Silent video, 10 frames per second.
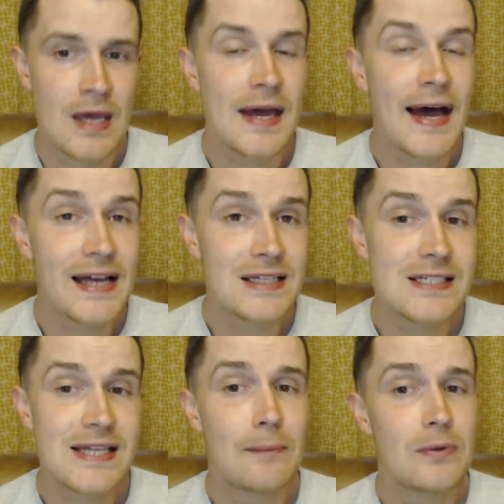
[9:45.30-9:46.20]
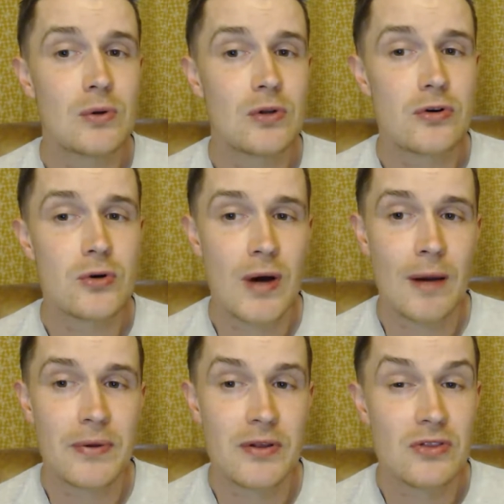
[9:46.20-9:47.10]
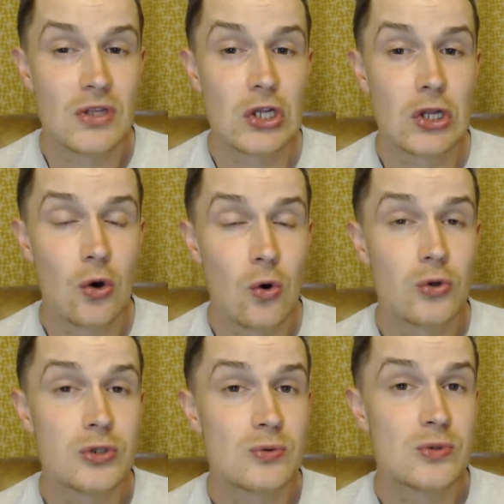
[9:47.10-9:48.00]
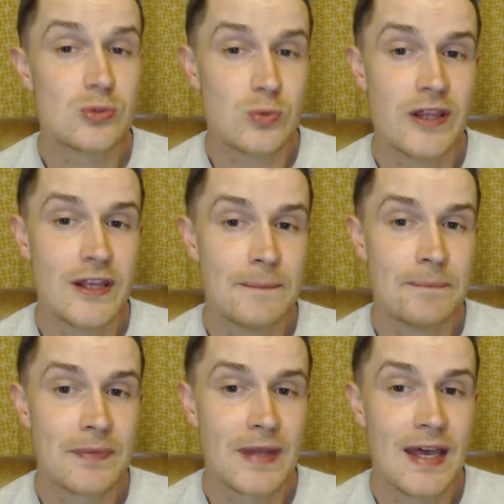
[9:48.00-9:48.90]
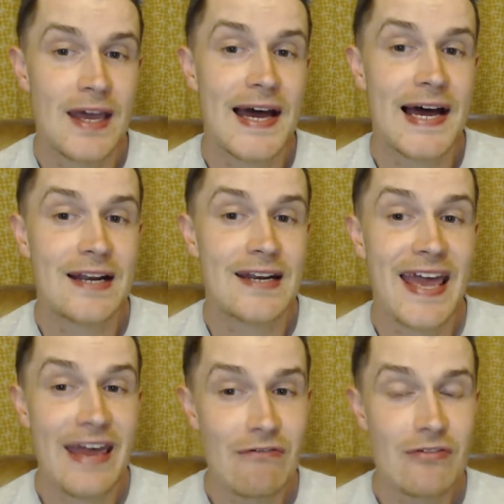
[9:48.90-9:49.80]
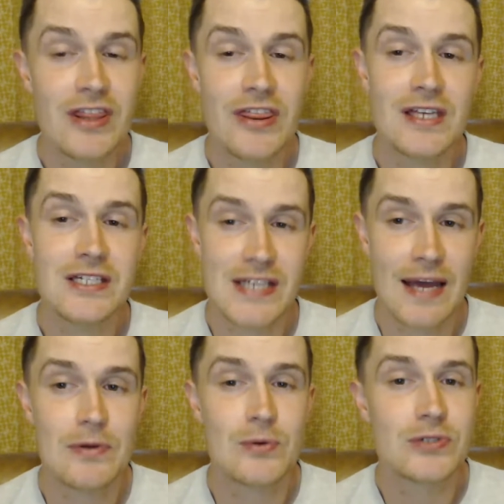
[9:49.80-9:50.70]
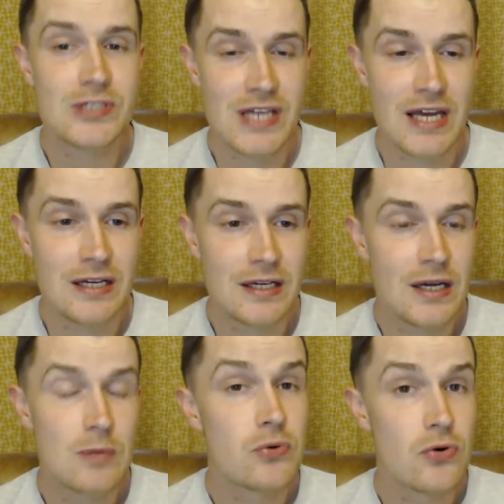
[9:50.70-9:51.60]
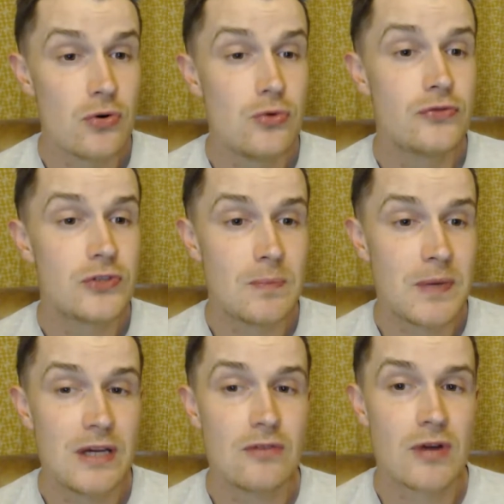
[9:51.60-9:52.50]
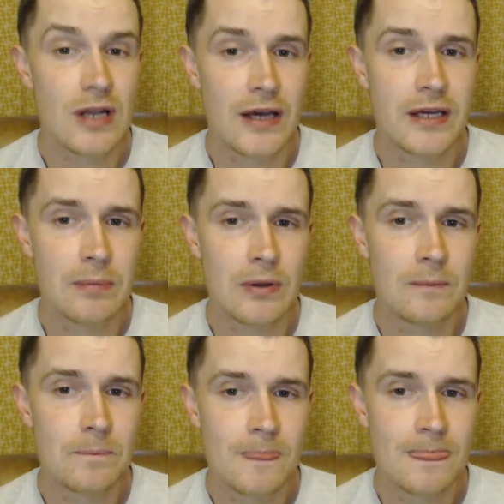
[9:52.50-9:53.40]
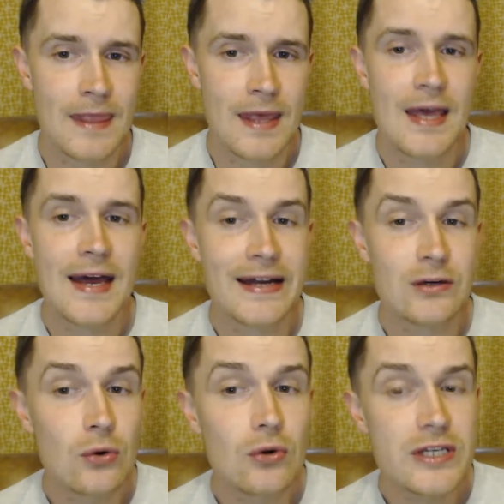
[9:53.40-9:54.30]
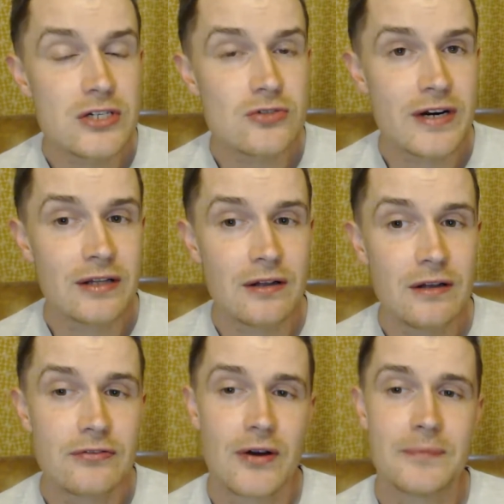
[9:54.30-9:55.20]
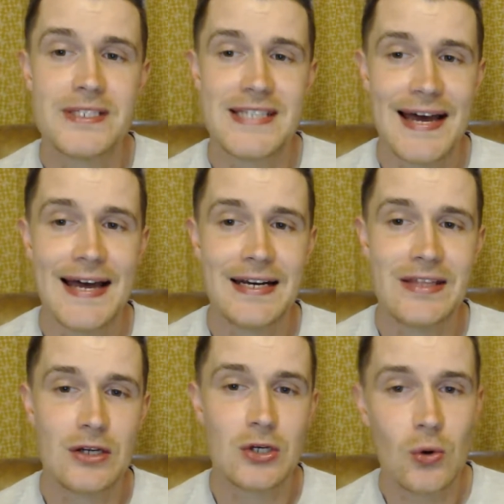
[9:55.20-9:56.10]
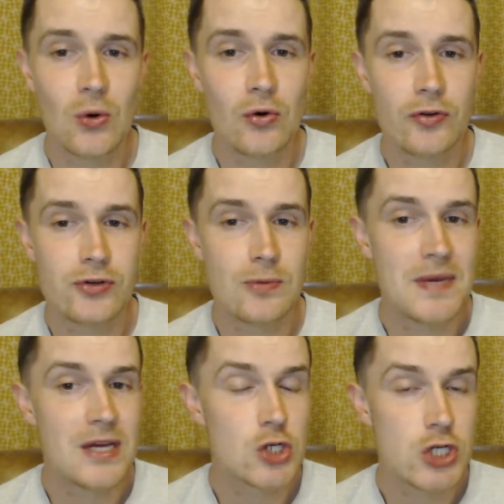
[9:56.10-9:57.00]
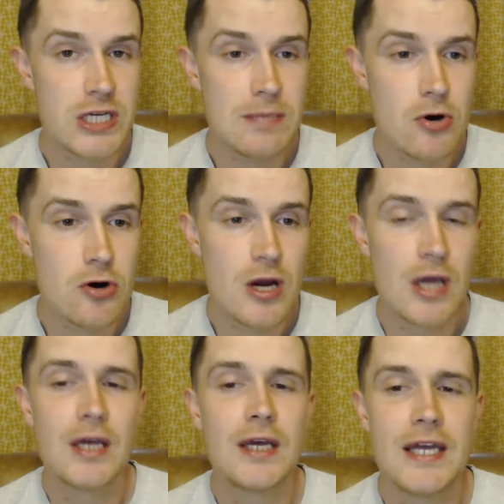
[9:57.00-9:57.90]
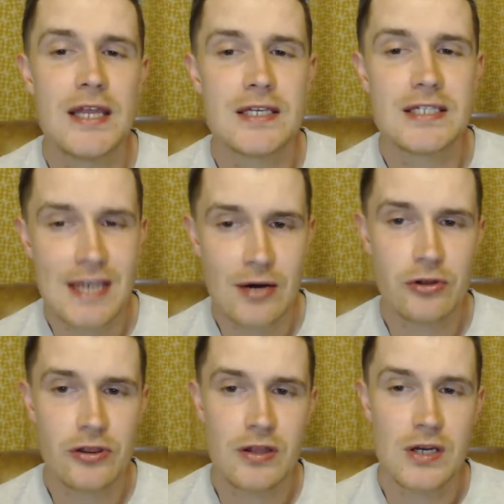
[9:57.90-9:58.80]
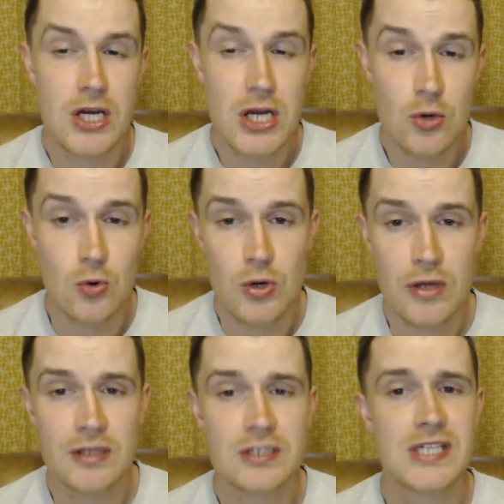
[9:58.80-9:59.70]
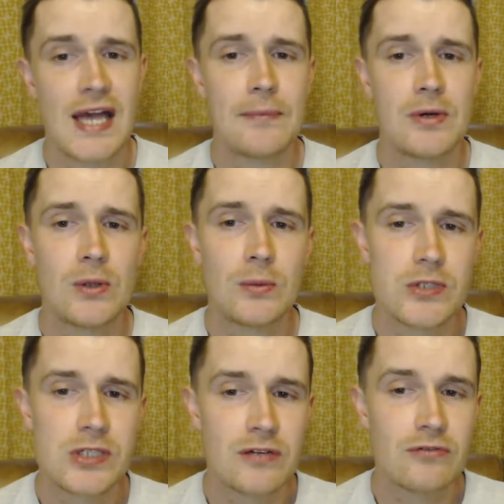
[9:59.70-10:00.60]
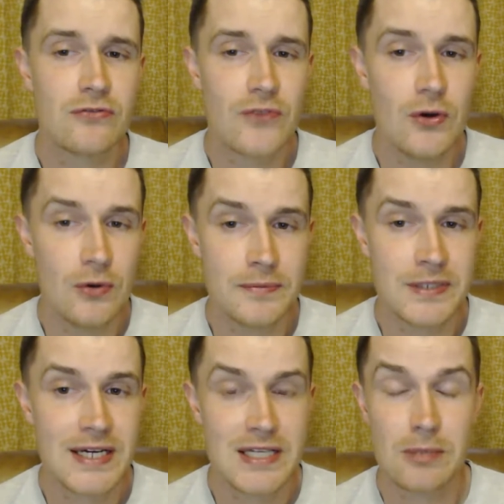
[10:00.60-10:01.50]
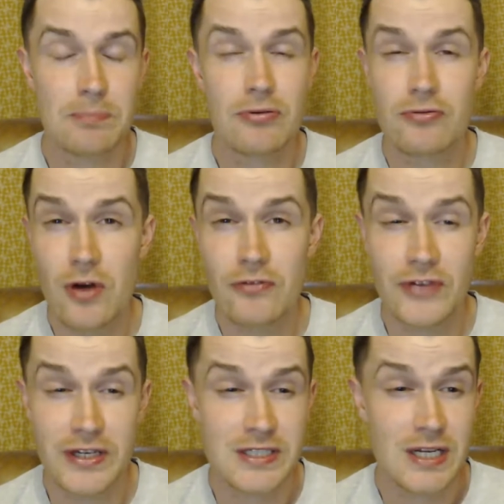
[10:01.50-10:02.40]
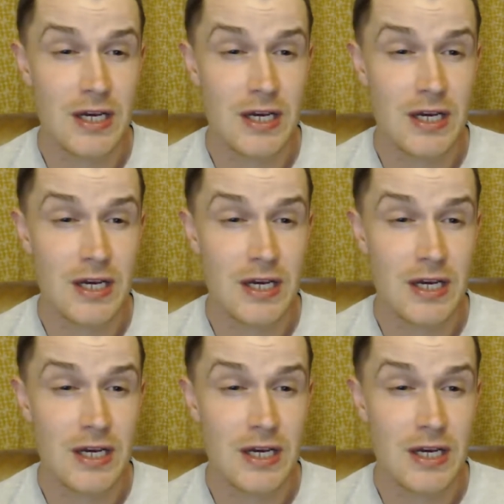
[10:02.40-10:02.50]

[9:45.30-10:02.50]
As Samuel grew up, the Lord was with him, and everything Samuel said proved to be reliable. And all Israel, from Dan in the north to Beersheba in the south, knew that Samuel was confirmed as a prophet